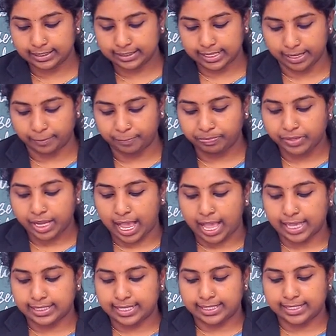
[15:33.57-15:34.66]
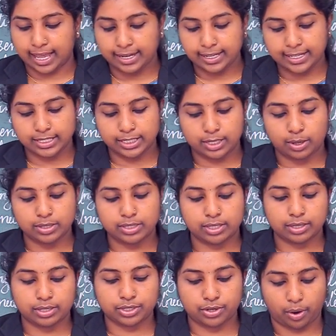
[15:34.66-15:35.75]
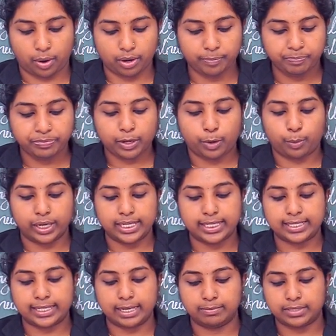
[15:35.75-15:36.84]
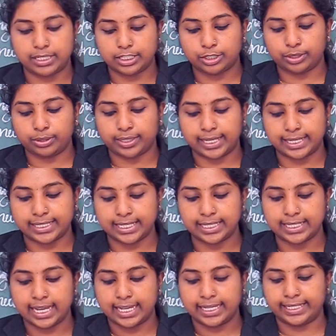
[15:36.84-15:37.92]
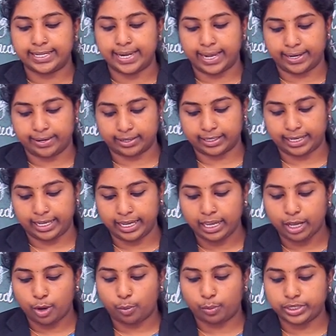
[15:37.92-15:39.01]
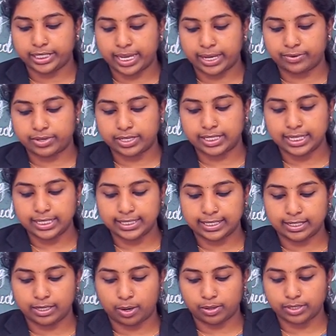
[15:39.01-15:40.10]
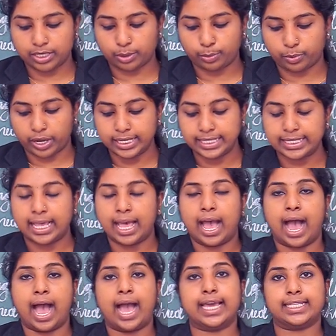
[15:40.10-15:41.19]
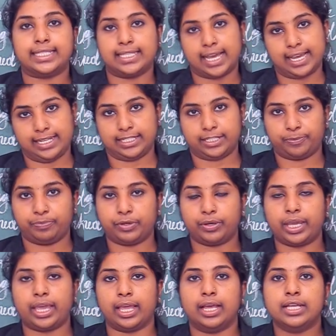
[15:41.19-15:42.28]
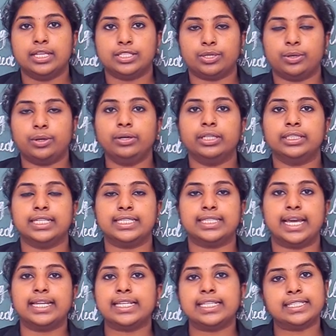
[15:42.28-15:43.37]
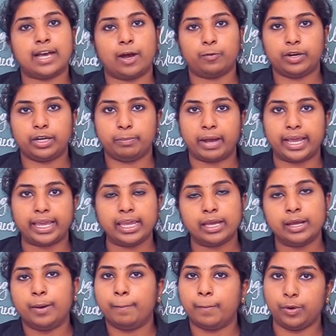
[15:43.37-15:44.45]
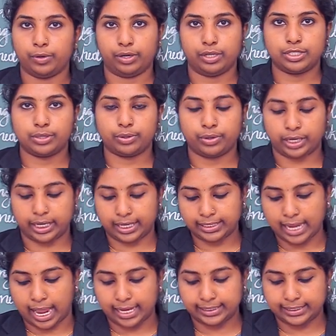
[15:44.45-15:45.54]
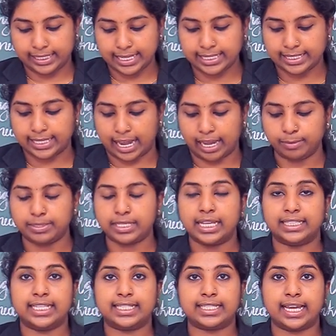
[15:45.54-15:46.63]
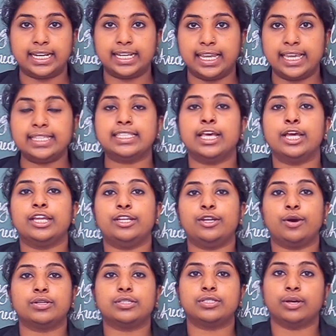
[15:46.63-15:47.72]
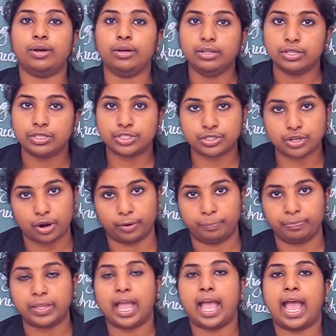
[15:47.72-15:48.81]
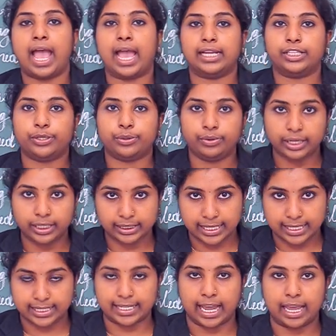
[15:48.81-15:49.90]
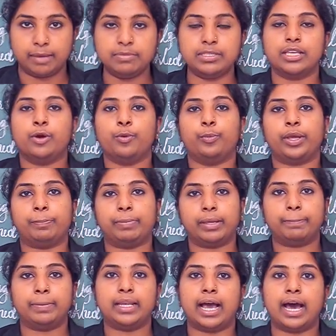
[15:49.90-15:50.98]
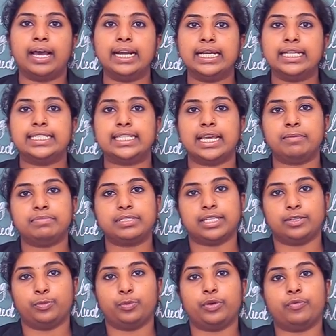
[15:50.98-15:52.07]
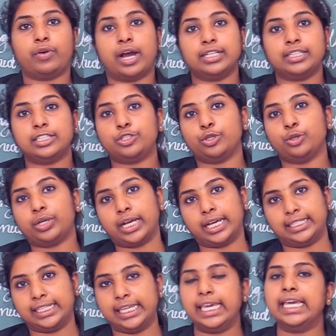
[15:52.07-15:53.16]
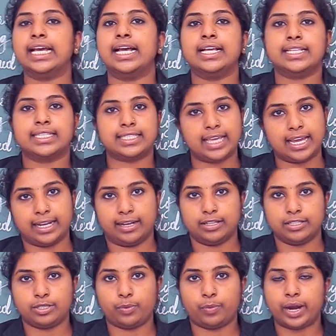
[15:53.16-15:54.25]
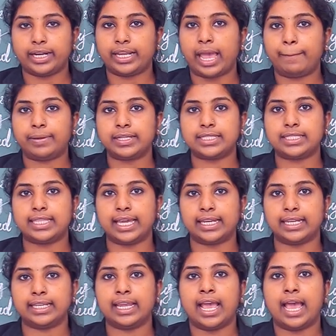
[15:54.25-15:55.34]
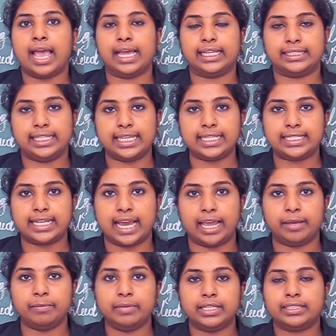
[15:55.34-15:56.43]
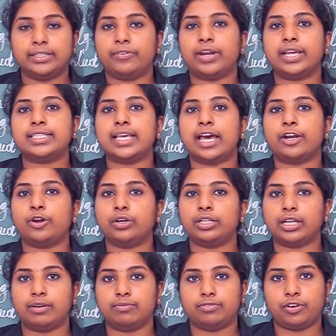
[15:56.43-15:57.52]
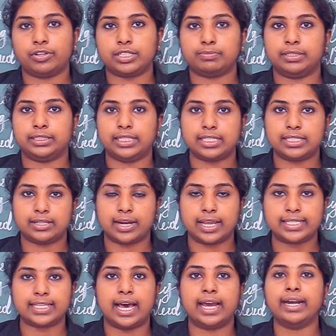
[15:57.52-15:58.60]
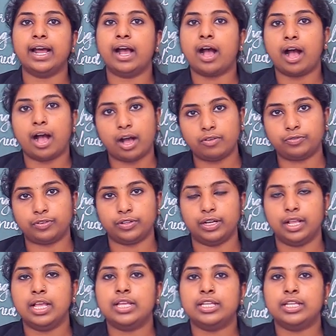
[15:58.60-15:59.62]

Then, as the sun is not so strong, one is tempted to look at it directly, which can result in losing one's eyesight. Okay, so the sun is covered by moon. So it at these times the sun is not so strong, and during these times we people are tempted, we wanted to look at the sun. So what happens then? At these time the rays are not comfortable, these rays are harmful.